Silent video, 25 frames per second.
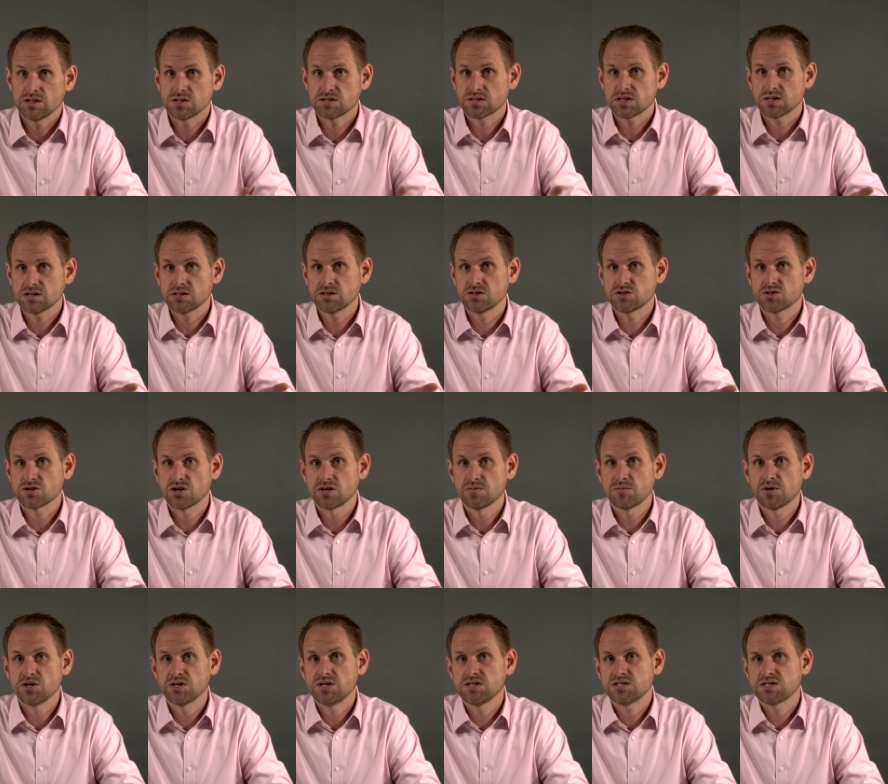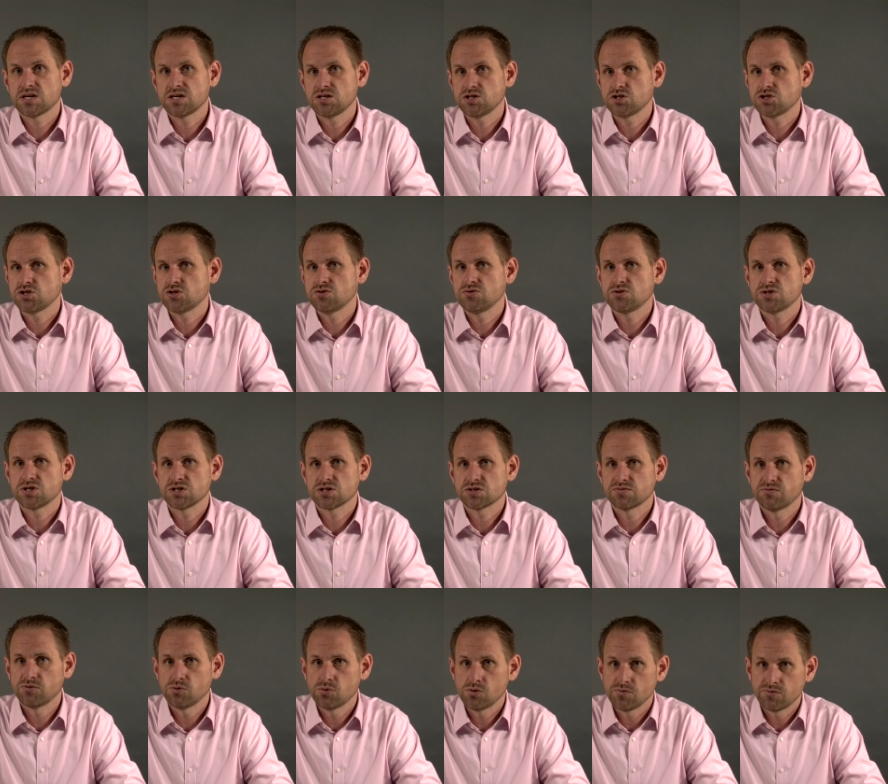And the second timeline is H two
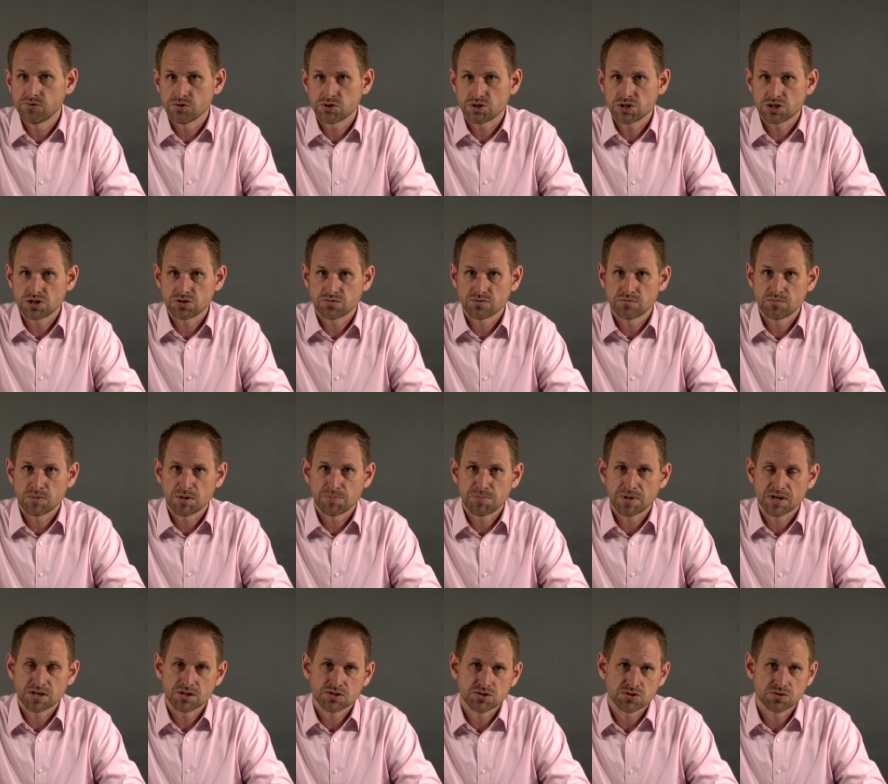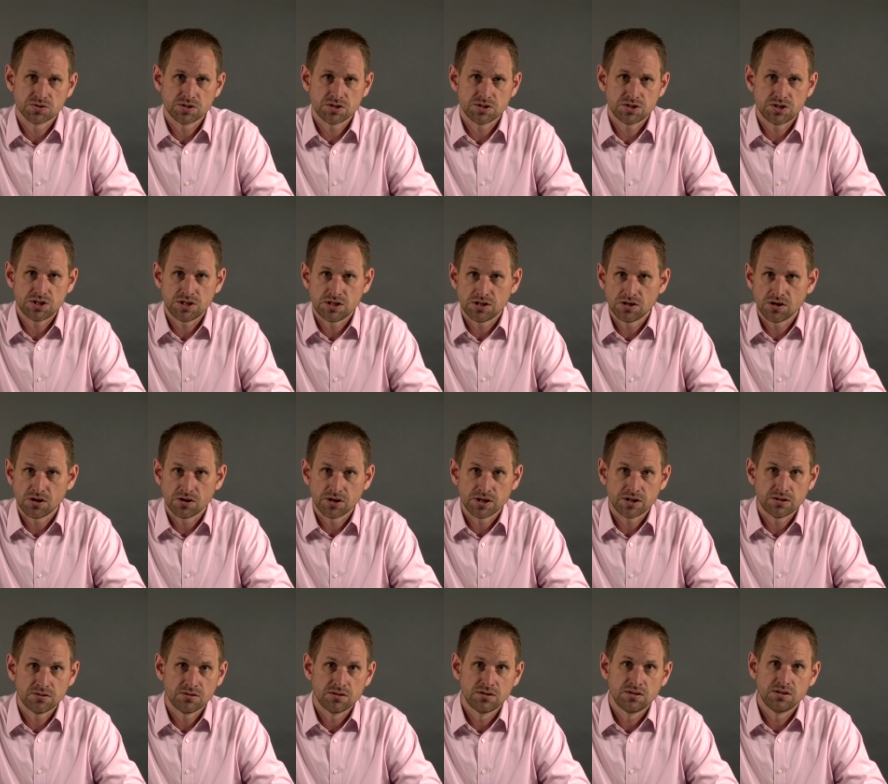sixty-four footage from my Panasonic G
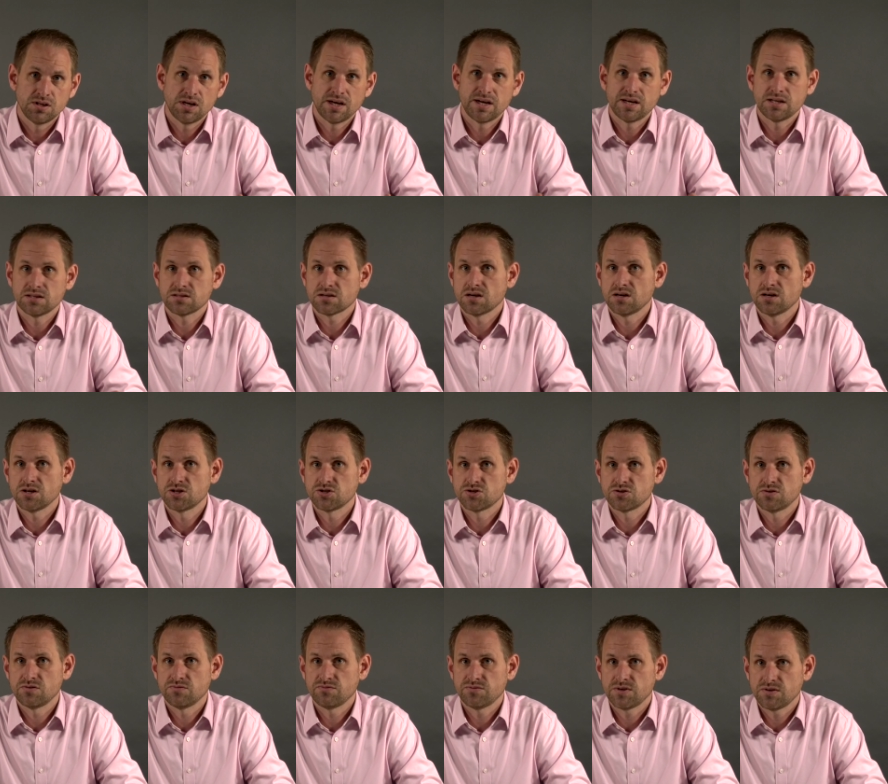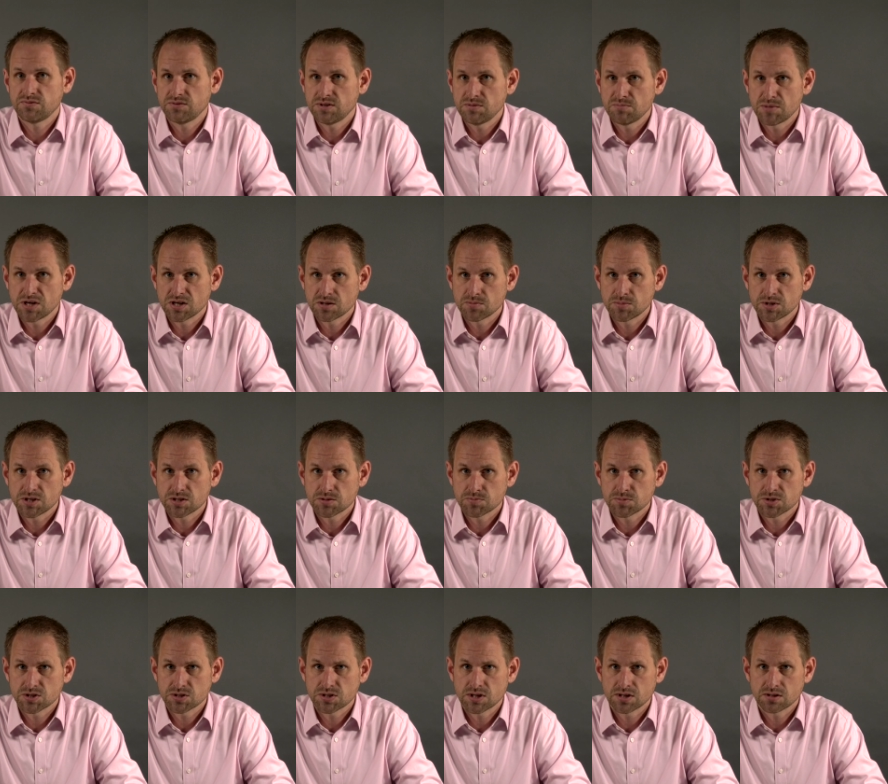nine at one hundred fifty
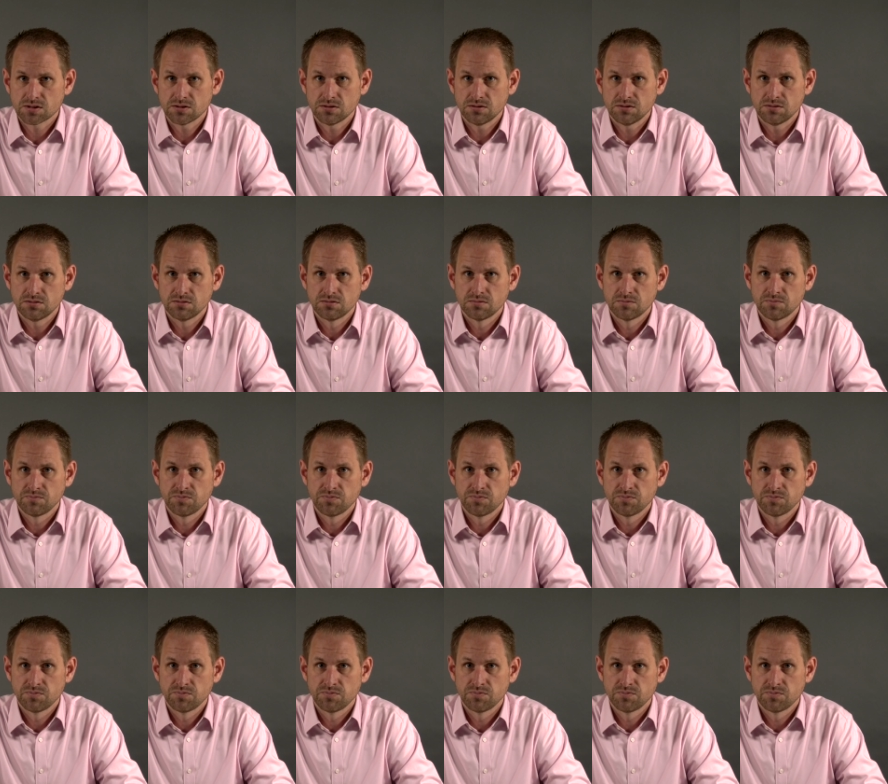megabits per second.